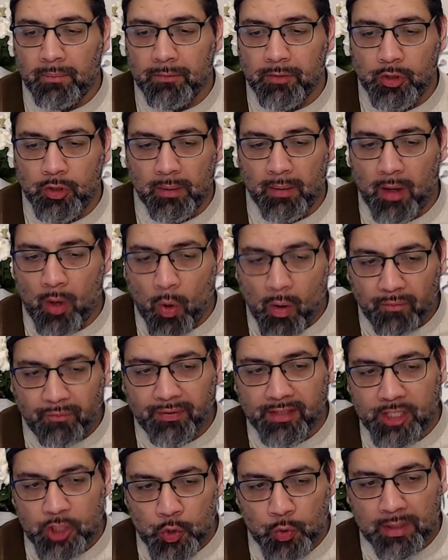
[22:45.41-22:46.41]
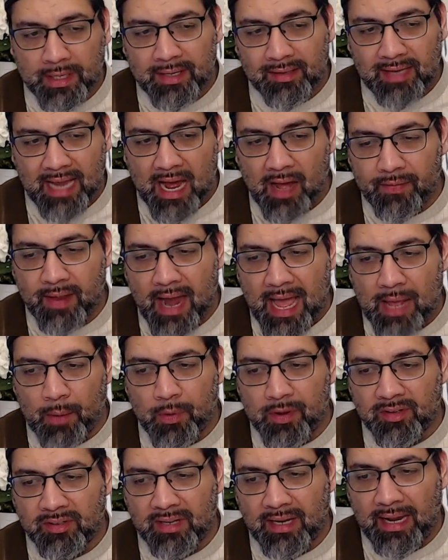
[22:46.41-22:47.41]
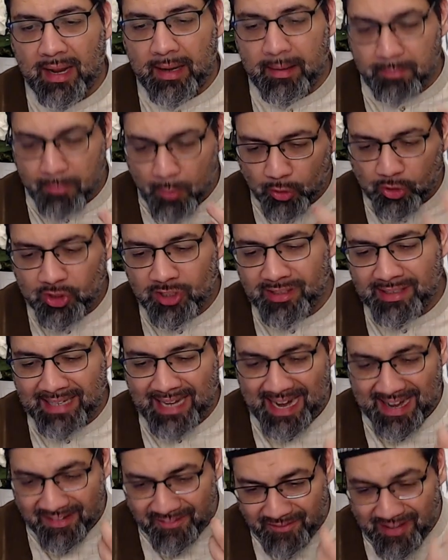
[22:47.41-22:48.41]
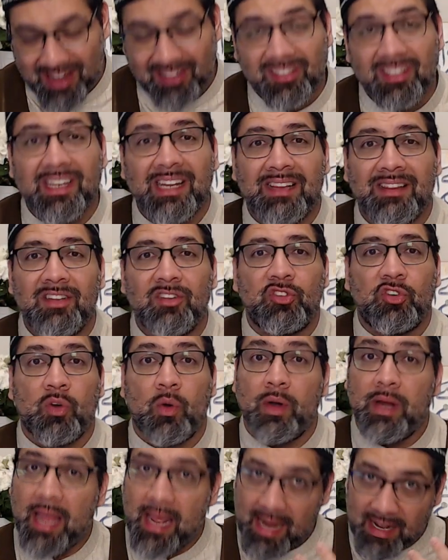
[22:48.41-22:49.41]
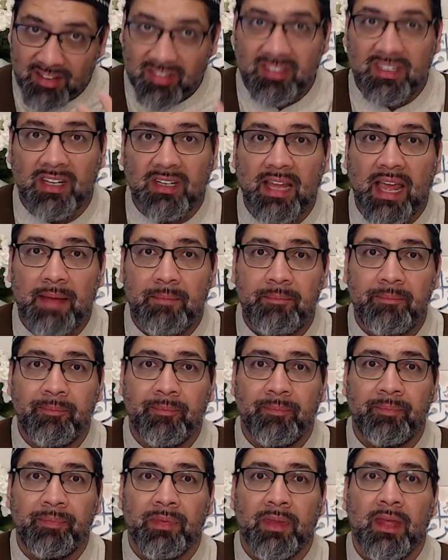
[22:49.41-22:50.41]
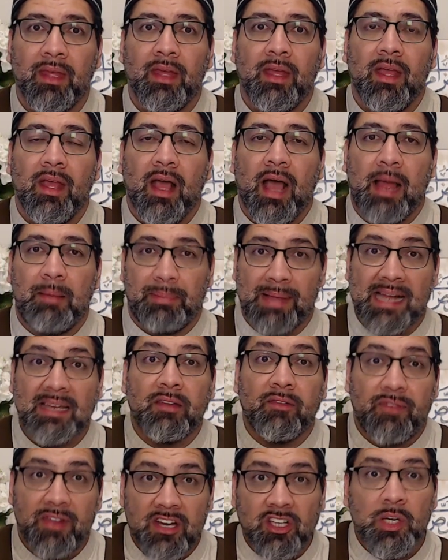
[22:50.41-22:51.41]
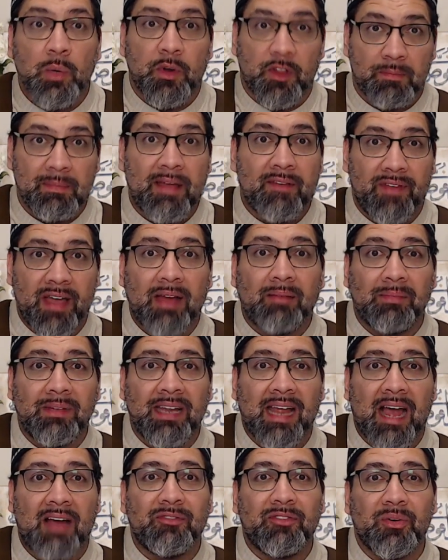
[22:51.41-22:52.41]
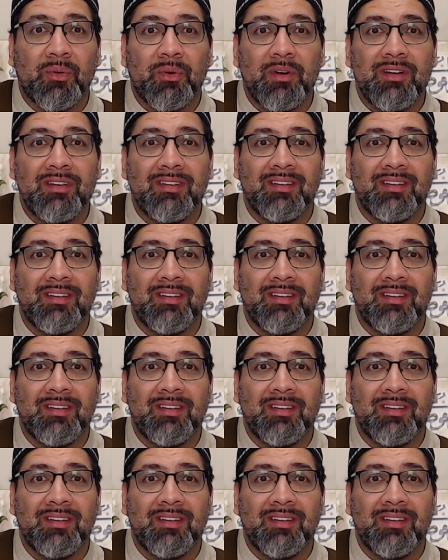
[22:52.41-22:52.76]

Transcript: Hopefully you can tell that I was emotionally invested in this story, and I still am. I plan to finish it with my family afterwards.